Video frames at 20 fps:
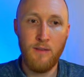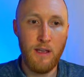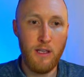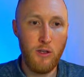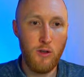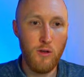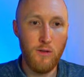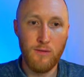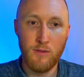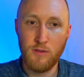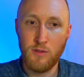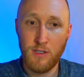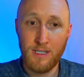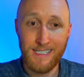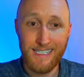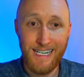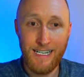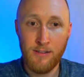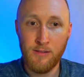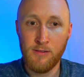at Universal
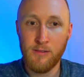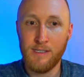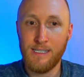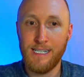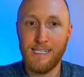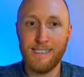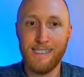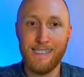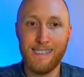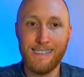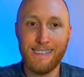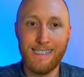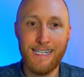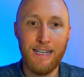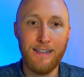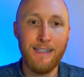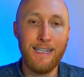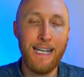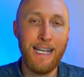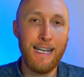Containers is a
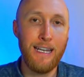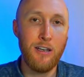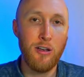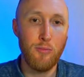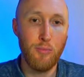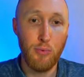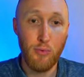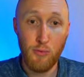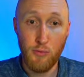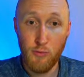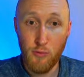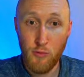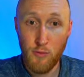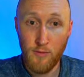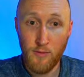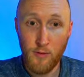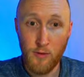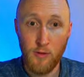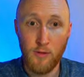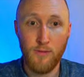delegated
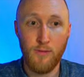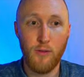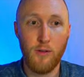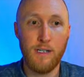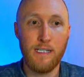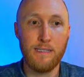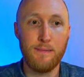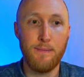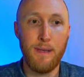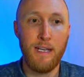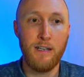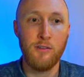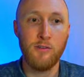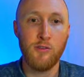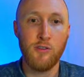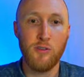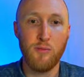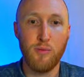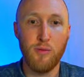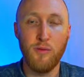approver for his
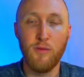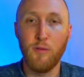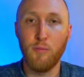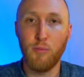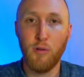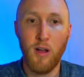manager's approval